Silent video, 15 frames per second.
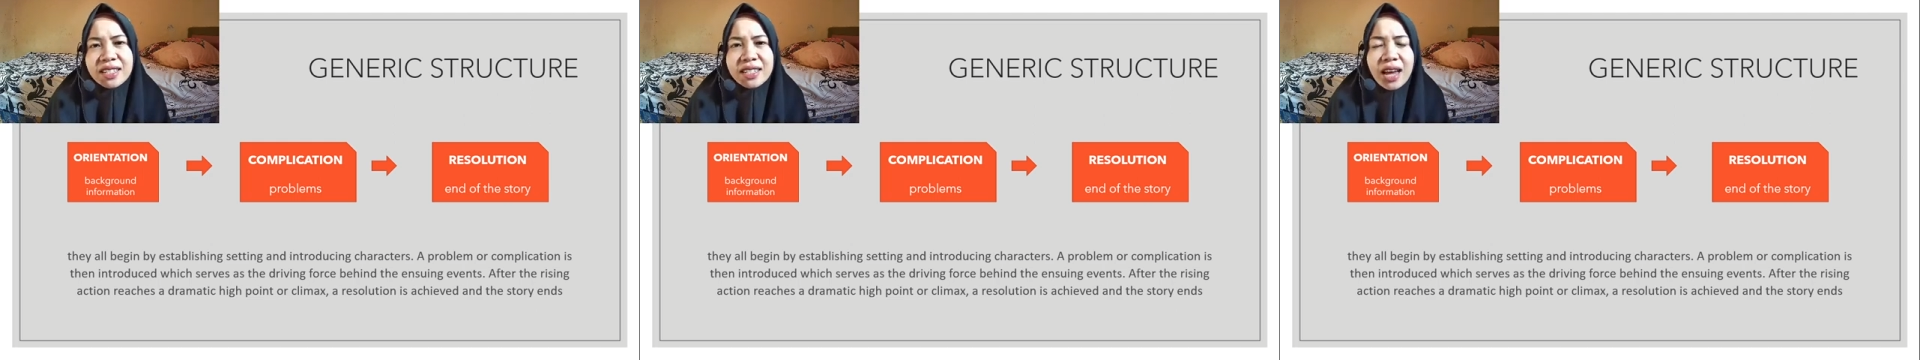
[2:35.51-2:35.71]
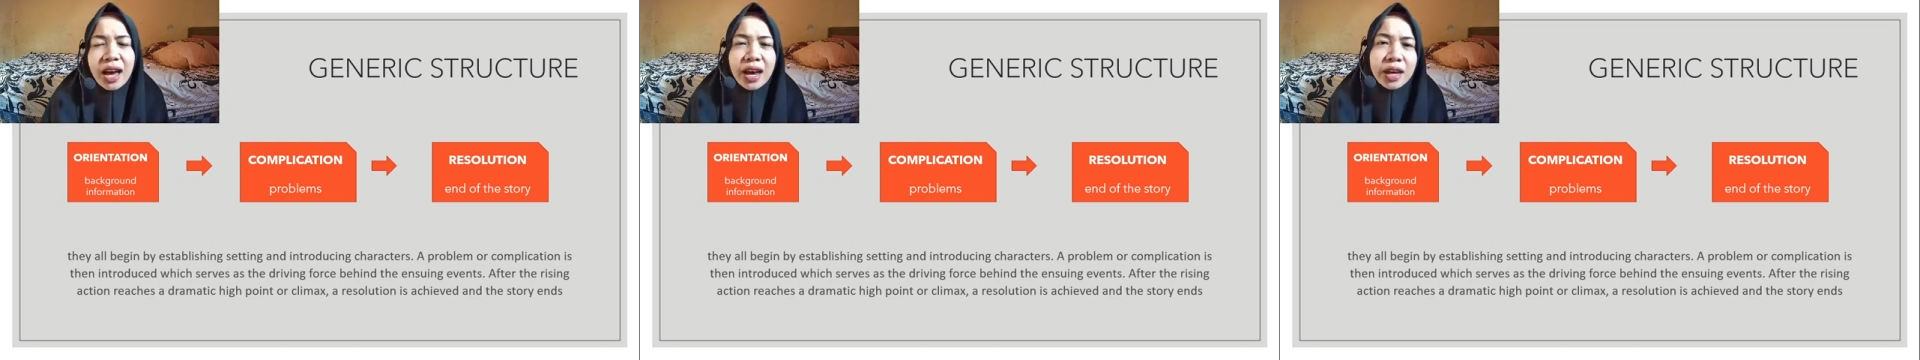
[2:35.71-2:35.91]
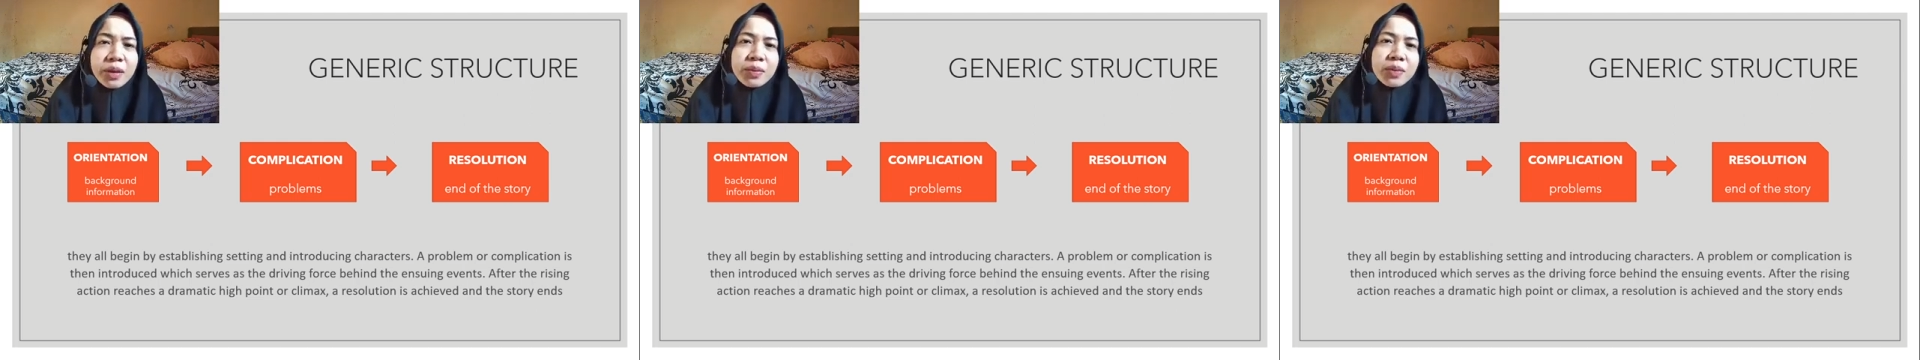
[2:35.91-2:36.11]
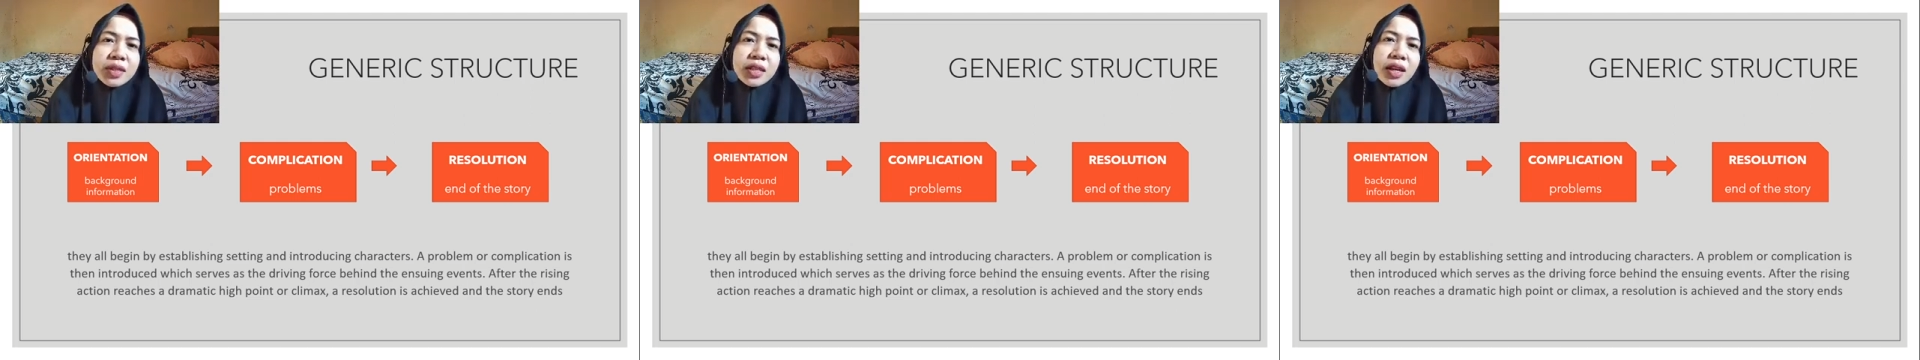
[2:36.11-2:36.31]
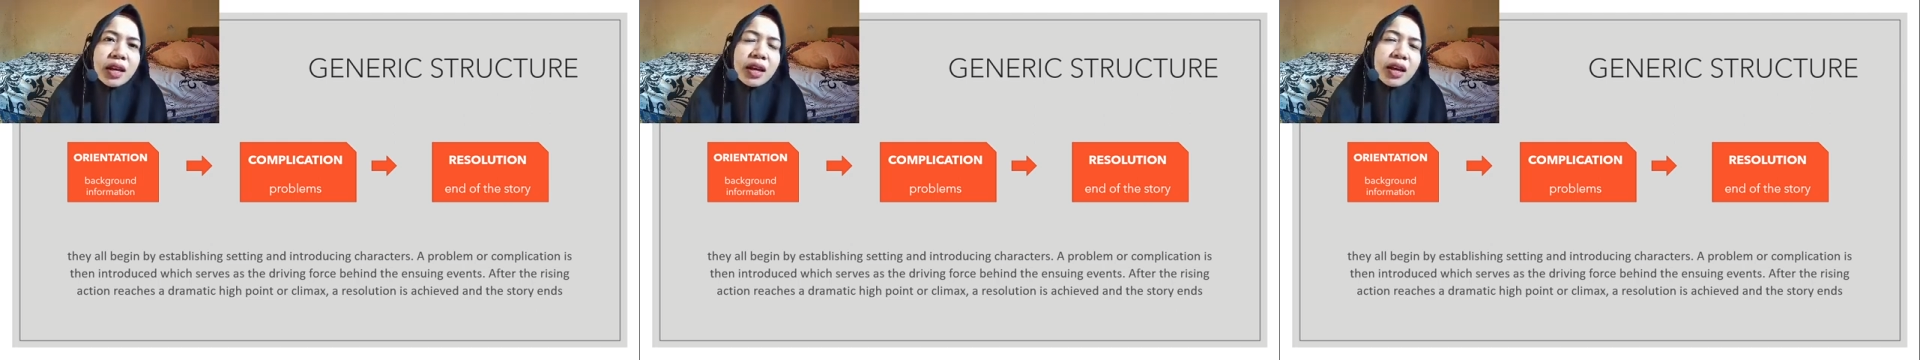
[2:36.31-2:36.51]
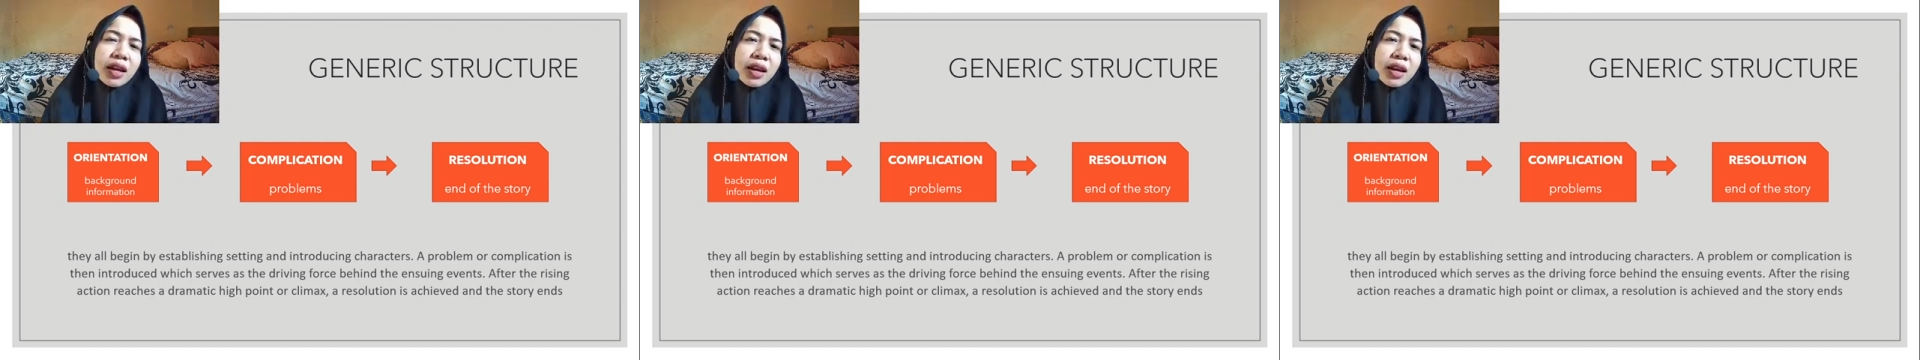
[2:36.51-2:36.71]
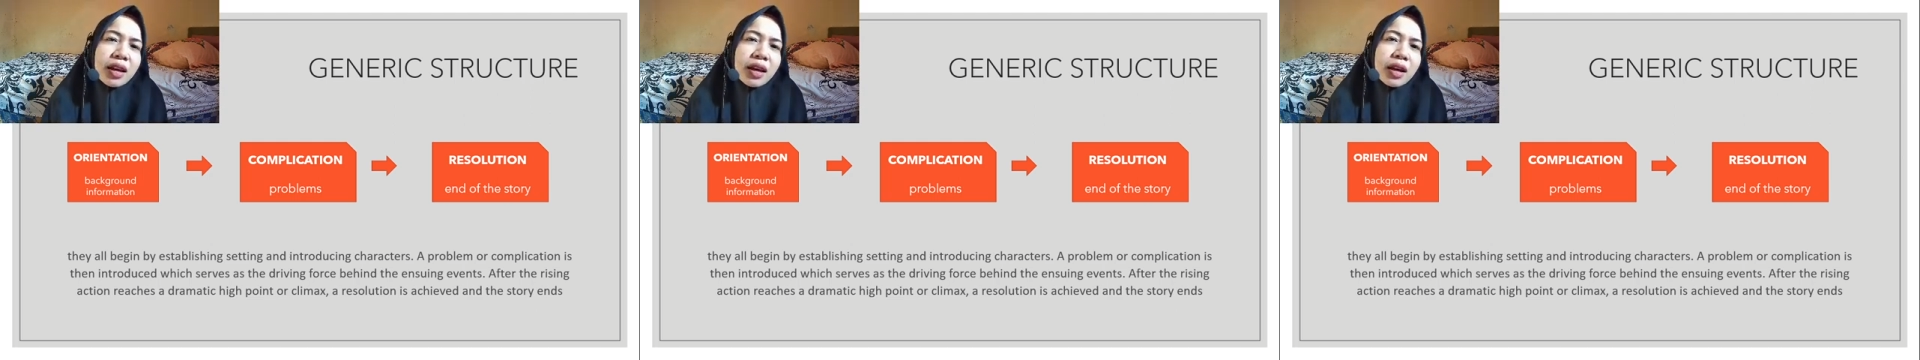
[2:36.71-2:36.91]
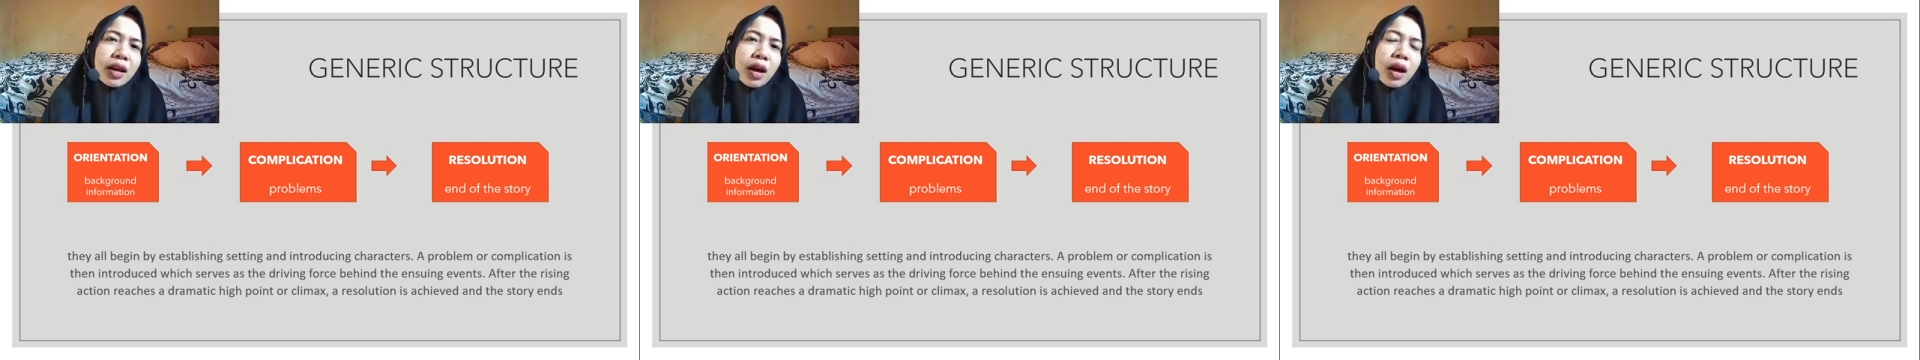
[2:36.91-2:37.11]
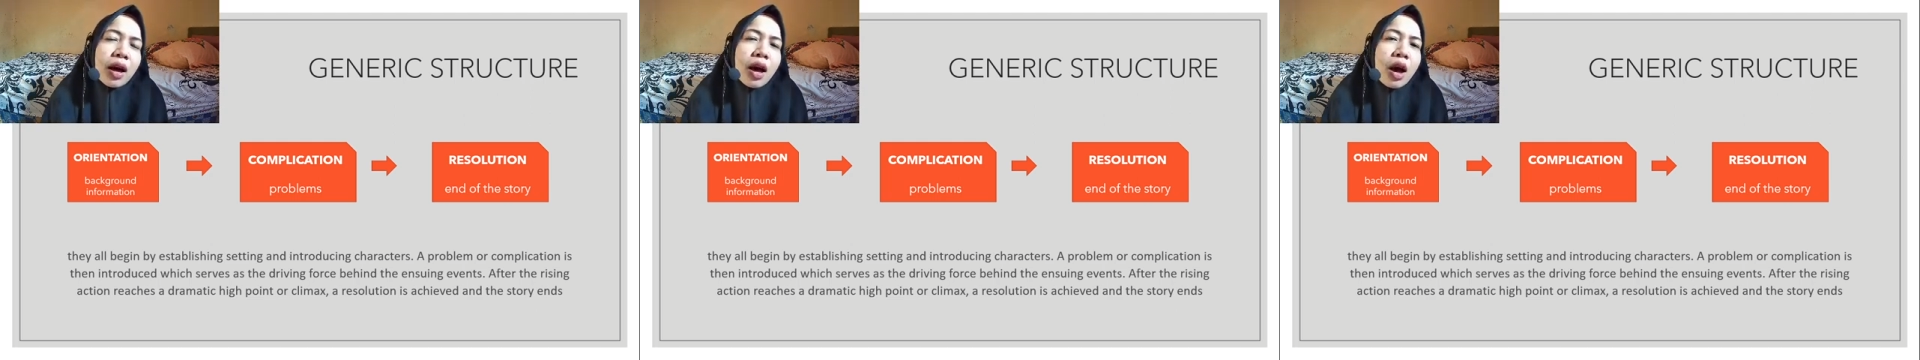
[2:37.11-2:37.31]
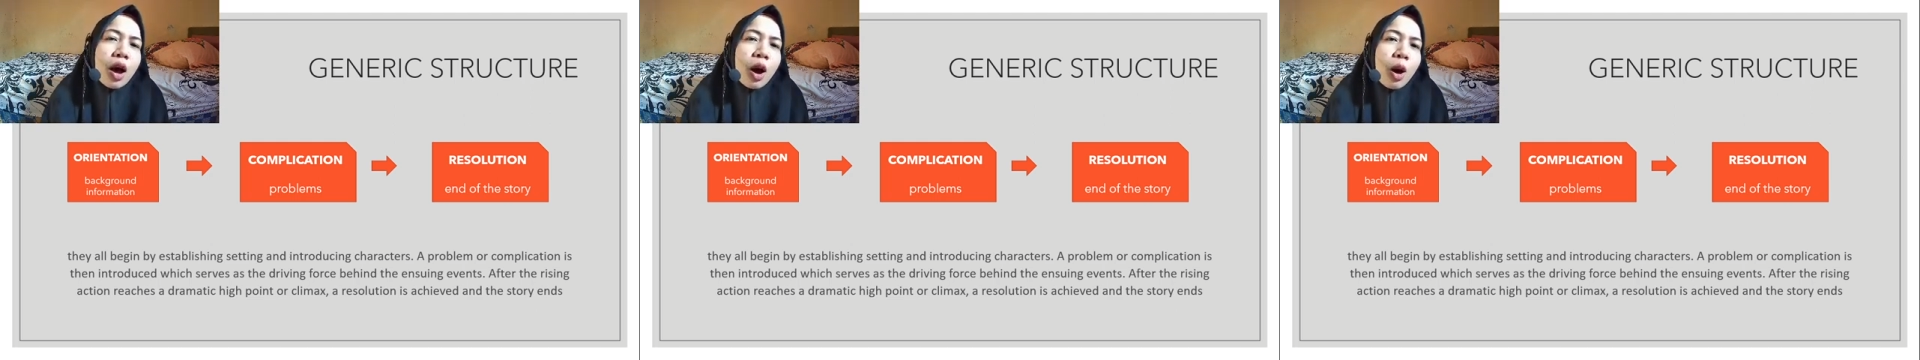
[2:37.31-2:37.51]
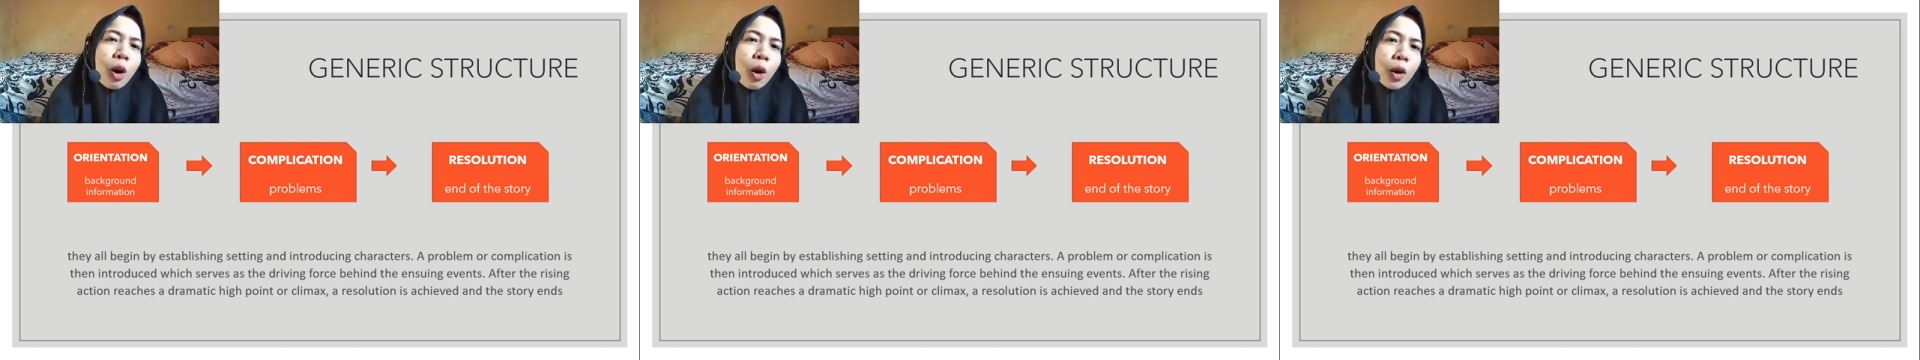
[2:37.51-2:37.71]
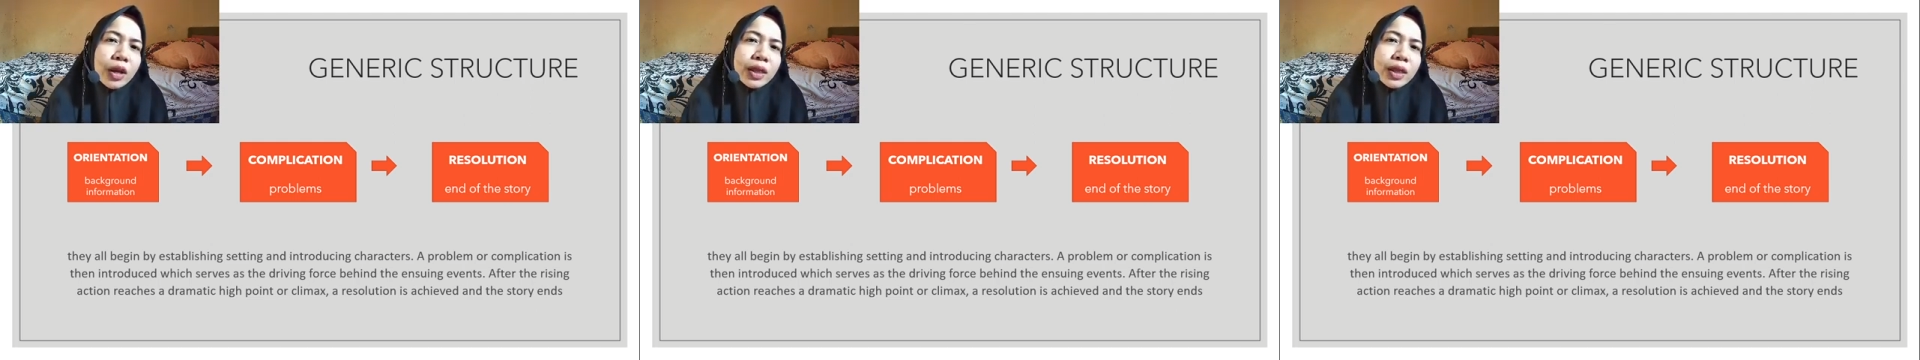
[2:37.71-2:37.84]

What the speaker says: times, or